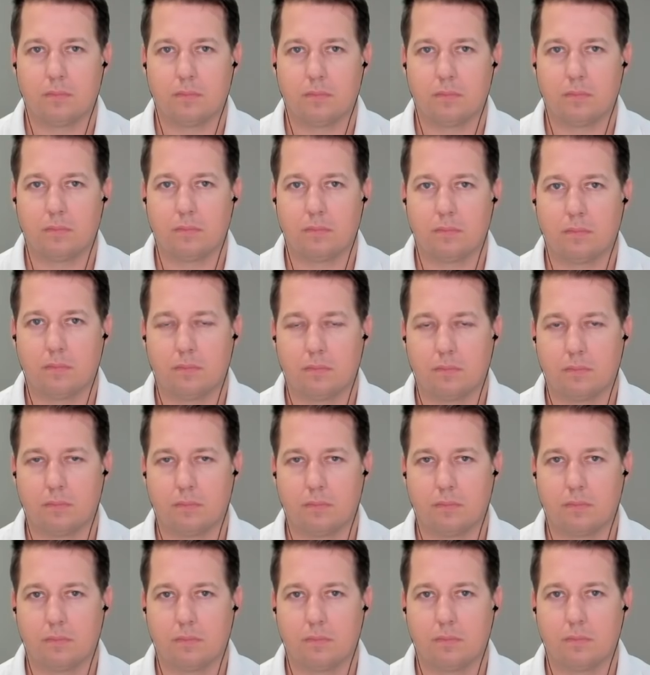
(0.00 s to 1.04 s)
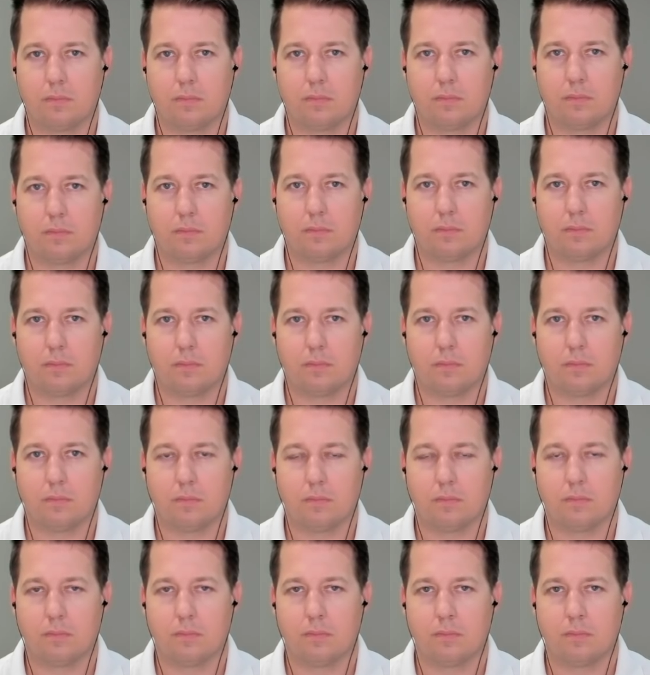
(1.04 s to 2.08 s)

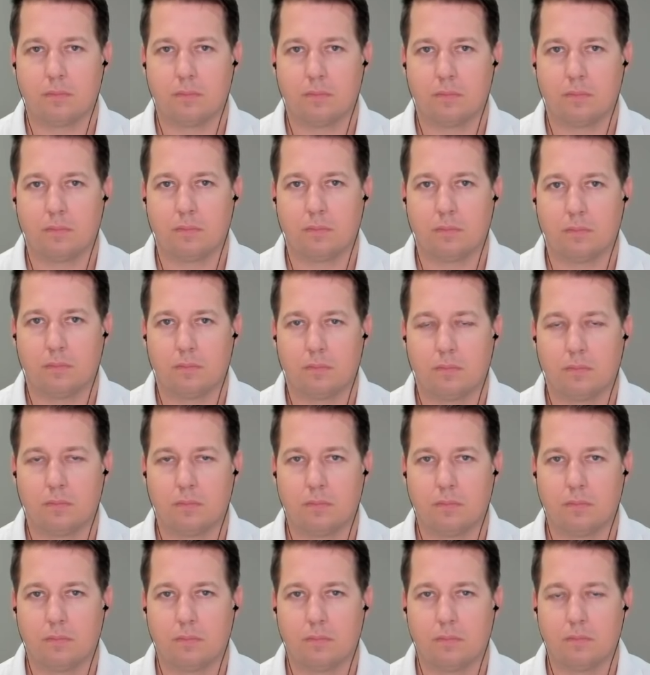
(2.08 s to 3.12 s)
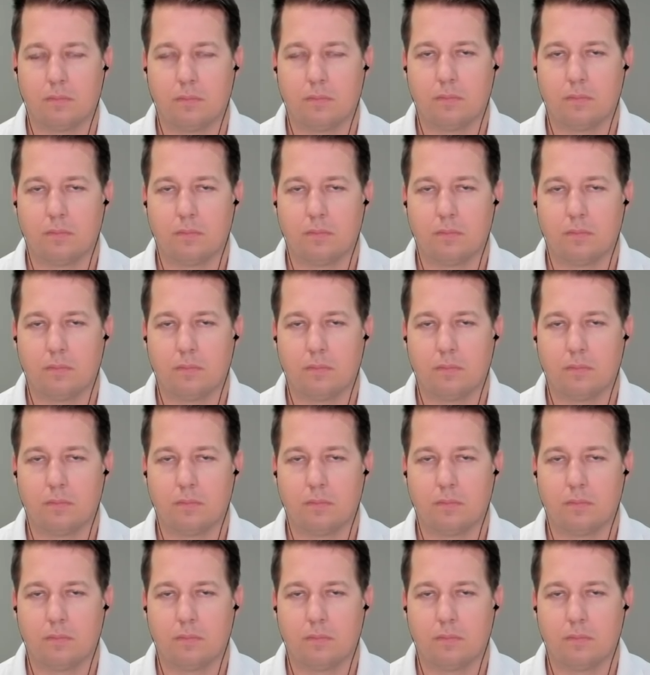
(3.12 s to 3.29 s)
No words are spoken by the person on screen.